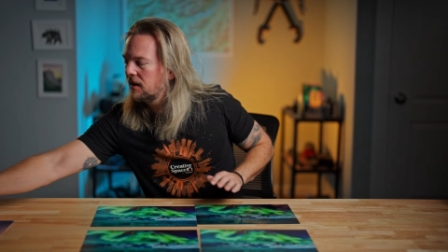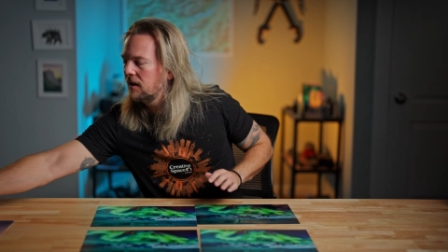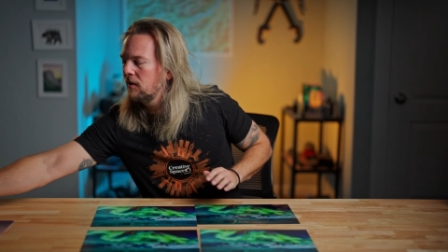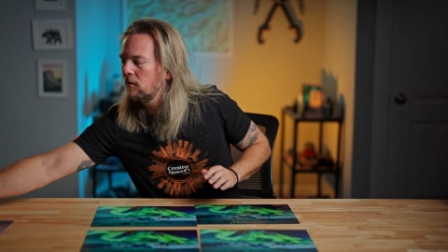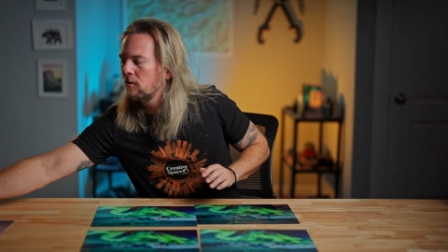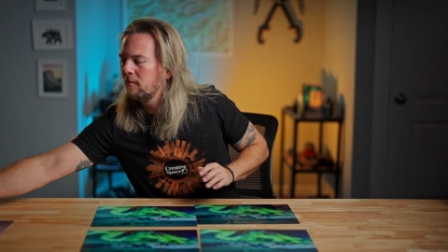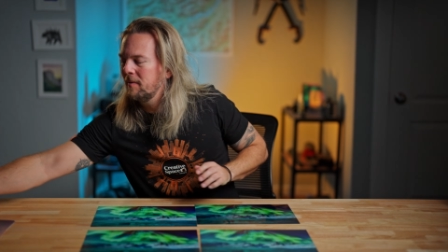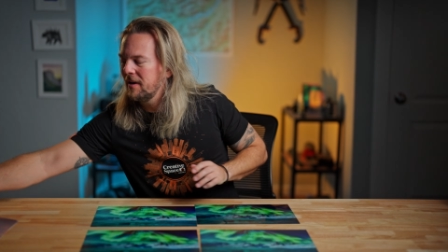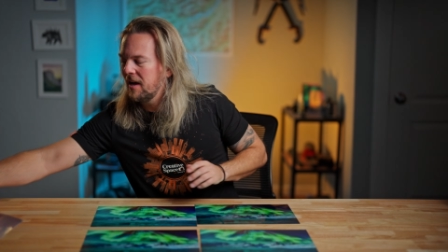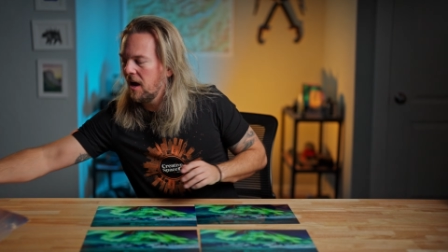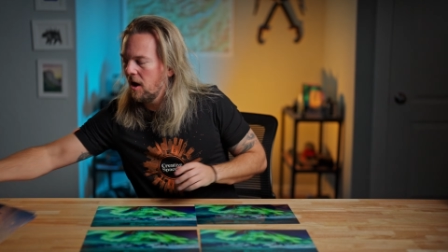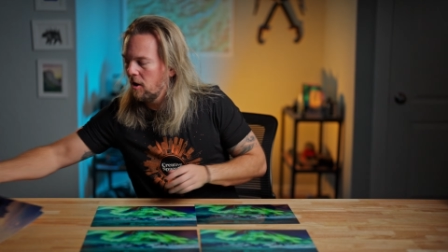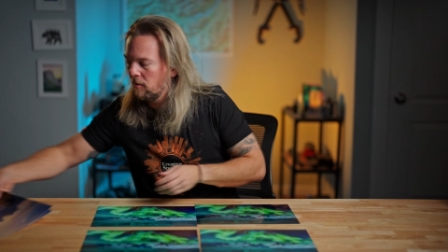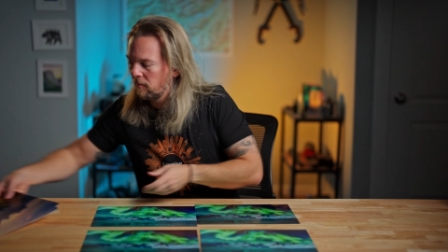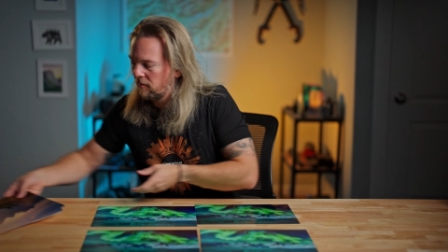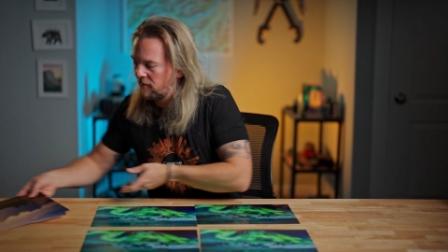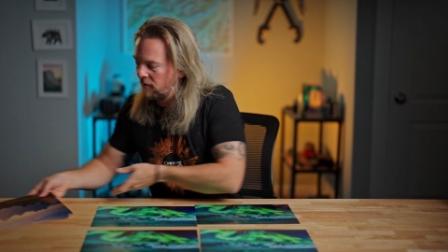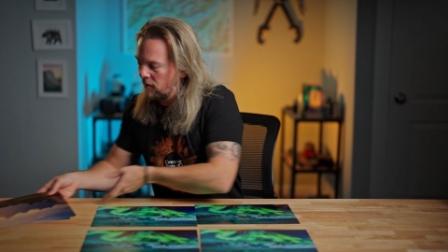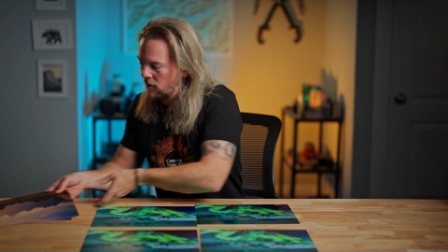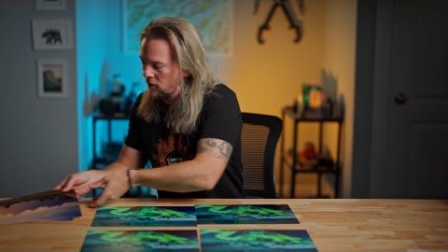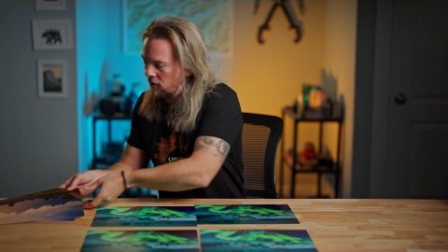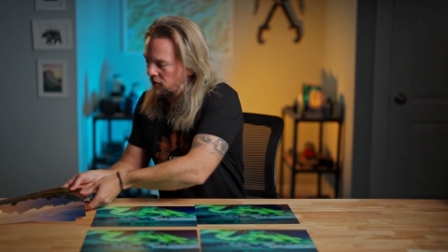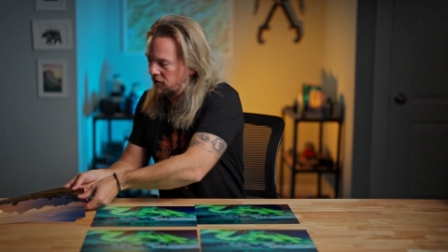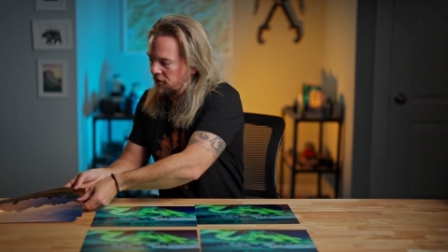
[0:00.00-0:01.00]
it will be
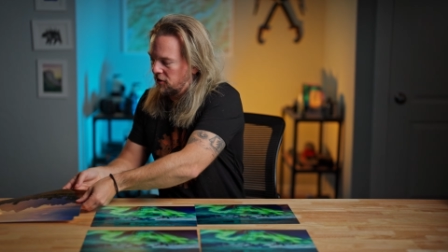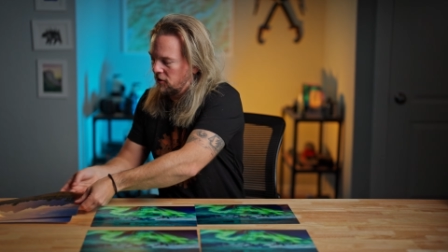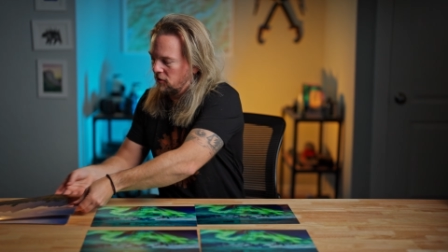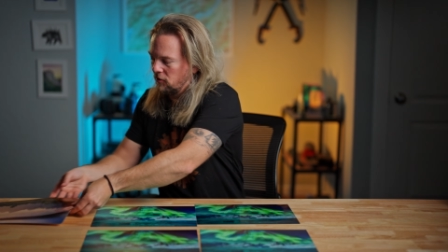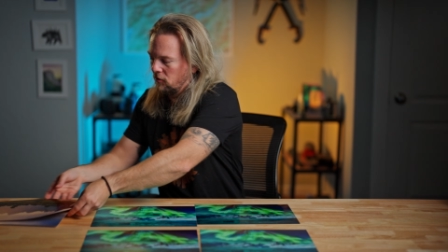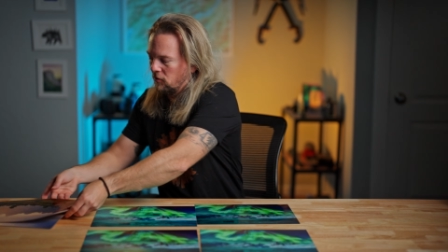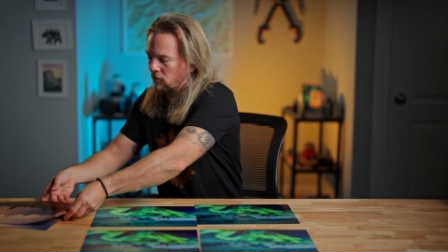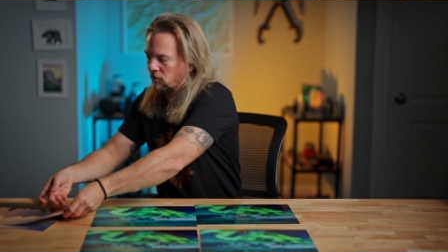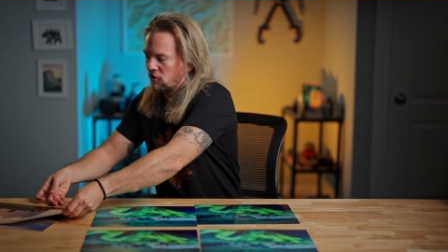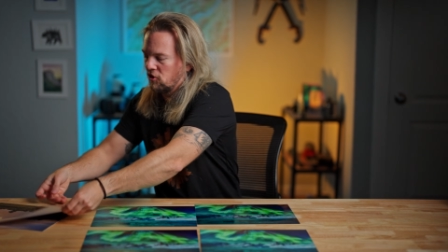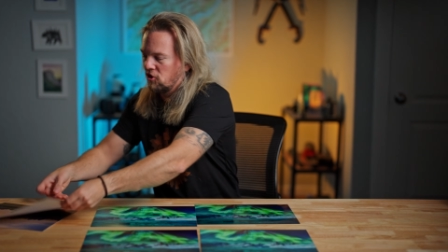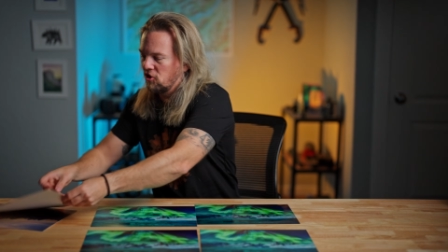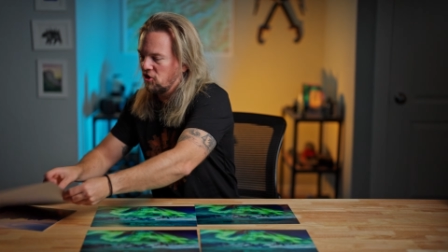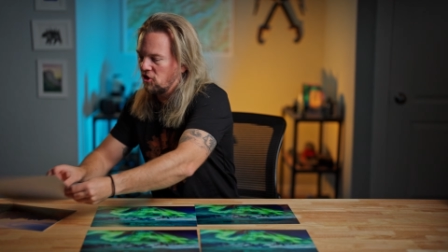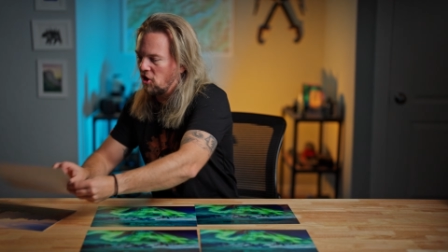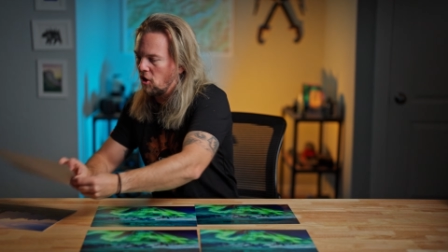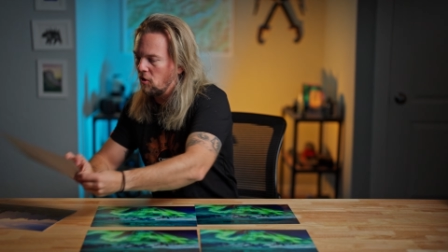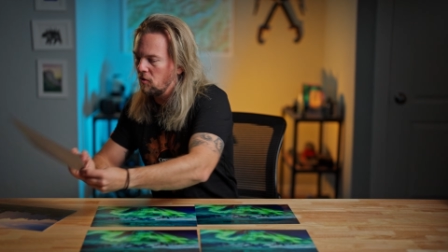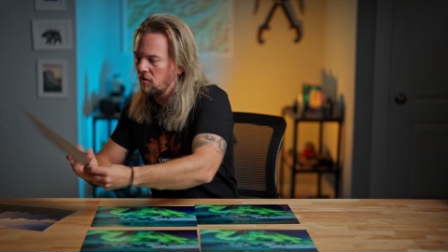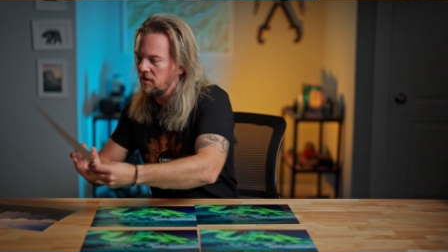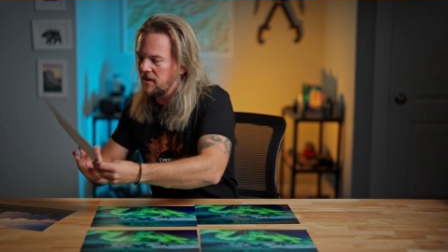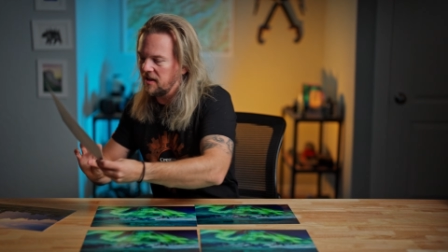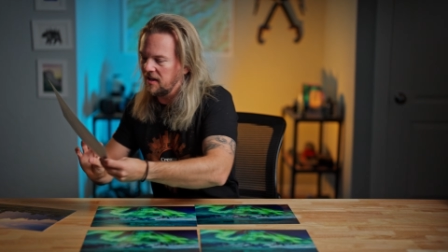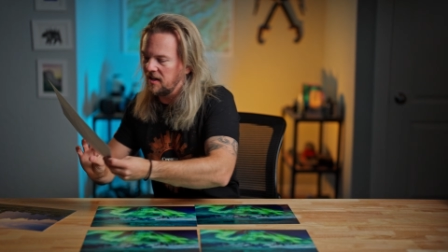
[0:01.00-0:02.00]
helpful to
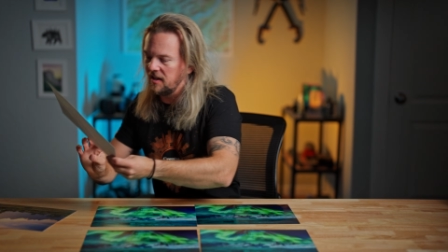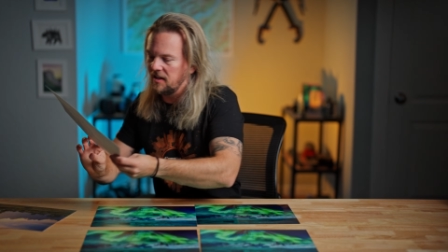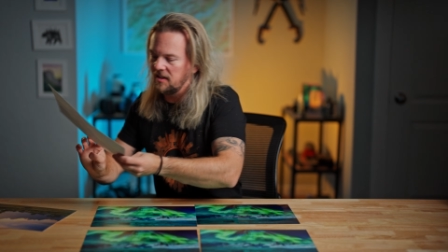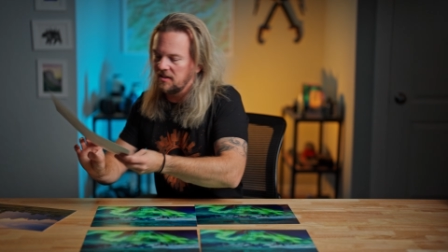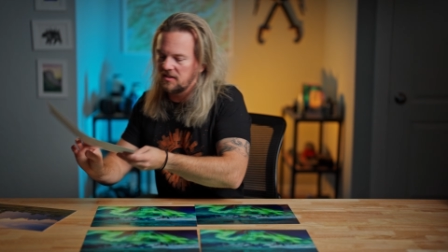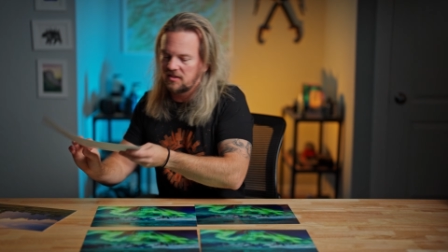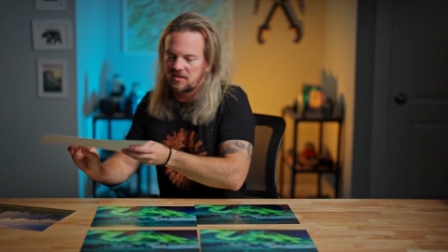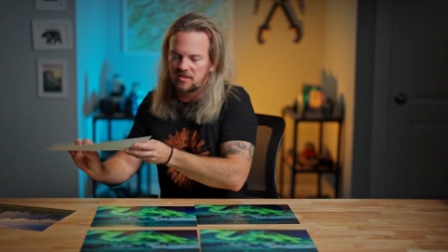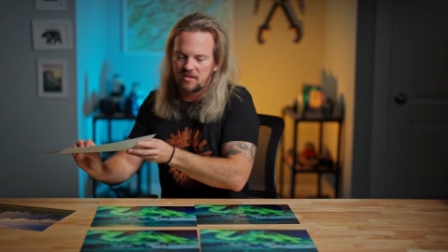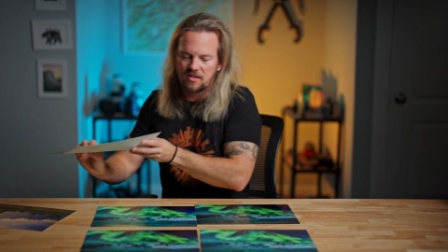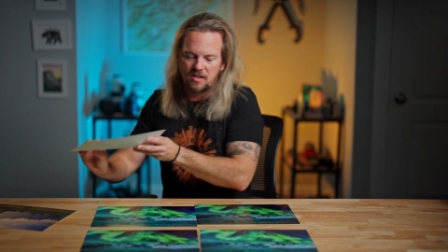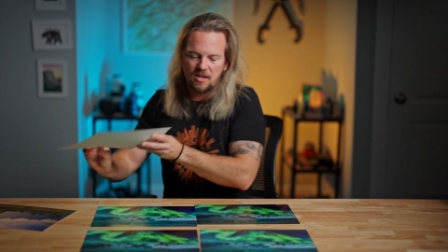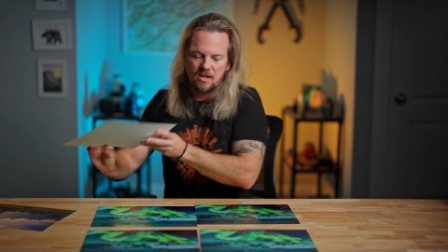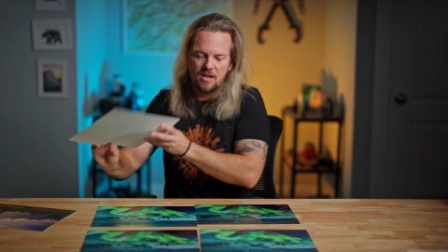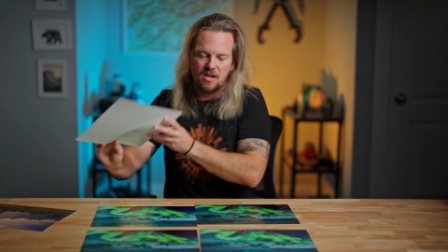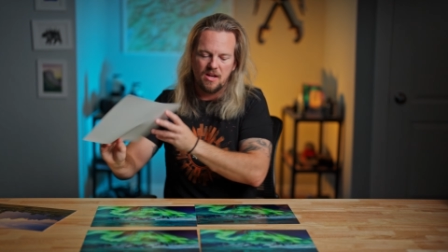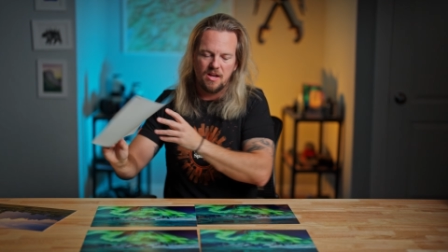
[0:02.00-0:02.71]
show these.